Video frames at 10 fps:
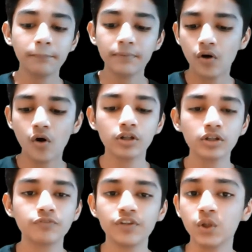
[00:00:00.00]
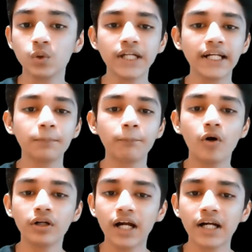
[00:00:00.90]
Because we know that the
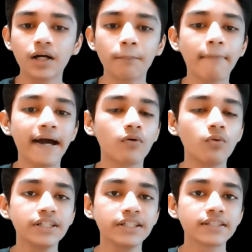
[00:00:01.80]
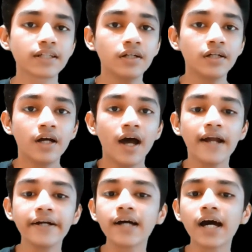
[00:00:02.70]
pawn can't come backwards
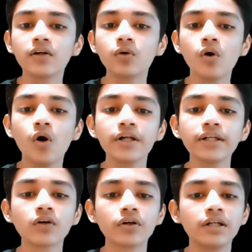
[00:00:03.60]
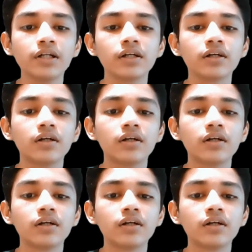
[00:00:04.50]
and it can't go horizontally.